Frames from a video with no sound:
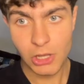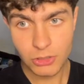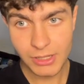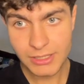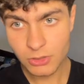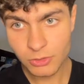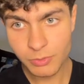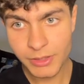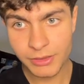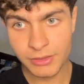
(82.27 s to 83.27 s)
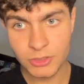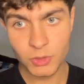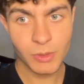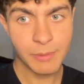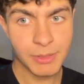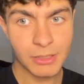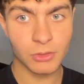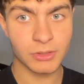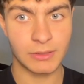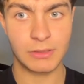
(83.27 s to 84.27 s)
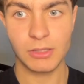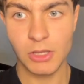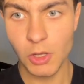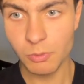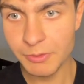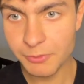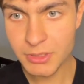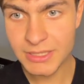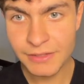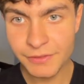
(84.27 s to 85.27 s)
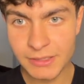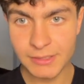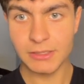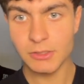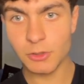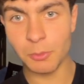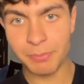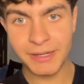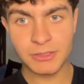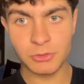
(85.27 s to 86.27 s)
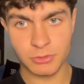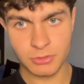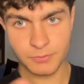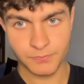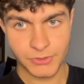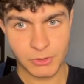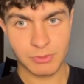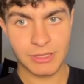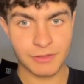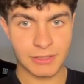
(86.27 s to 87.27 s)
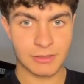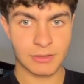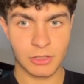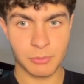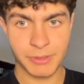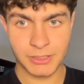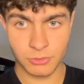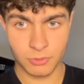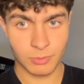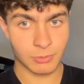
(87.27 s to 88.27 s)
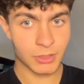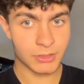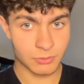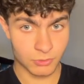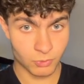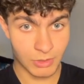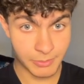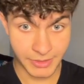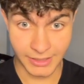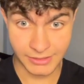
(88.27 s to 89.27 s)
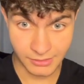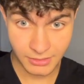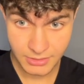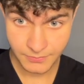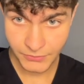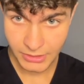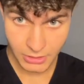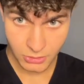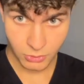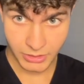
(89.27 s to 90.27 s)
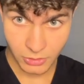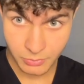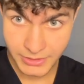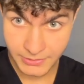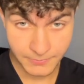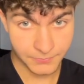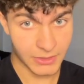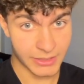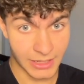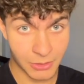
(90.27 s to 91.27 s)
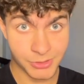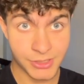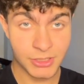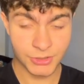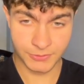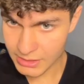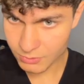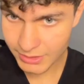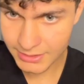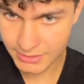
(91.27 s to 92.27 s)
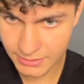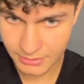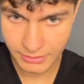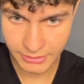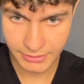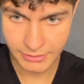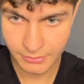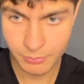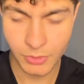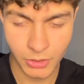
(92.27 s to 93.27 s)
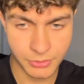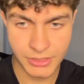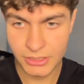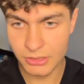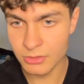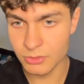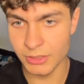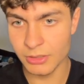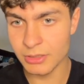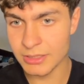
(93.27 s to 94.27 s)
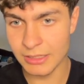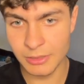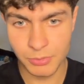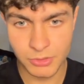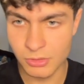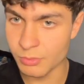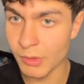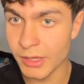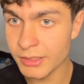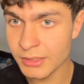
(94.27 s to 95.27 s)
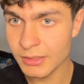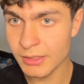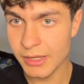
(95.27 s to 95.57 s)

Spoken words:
so let's start with scraping content. We first give it competitors. We give it the competitors we wanted to scrape and analyze. So it could be in our niche as well as in other niches. So here it's like personal branding.